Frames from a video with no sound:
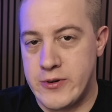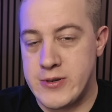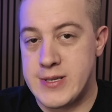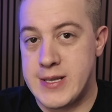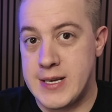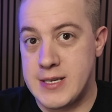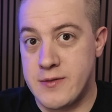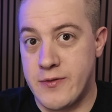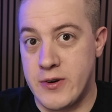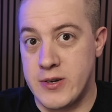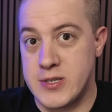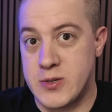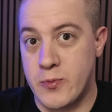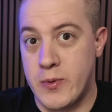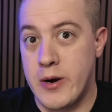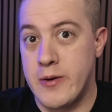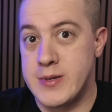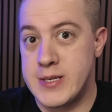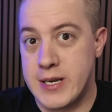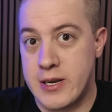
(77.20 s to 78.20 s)
First things first,
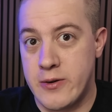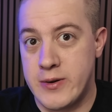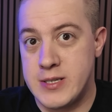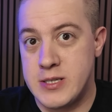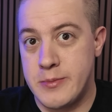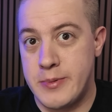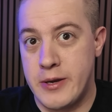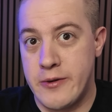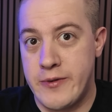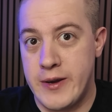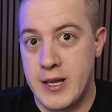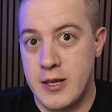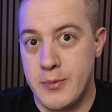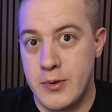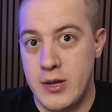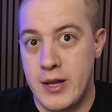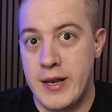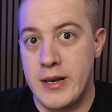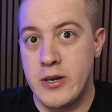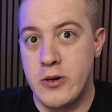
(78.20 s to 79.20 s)
where is it going to be
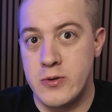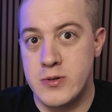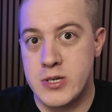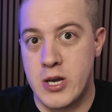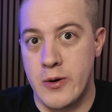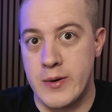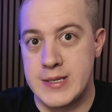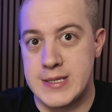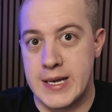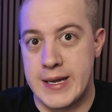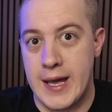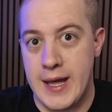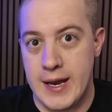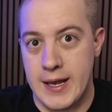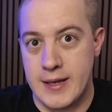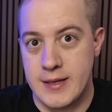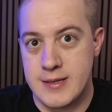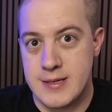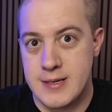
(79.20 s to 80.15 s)
available and who's going to get it?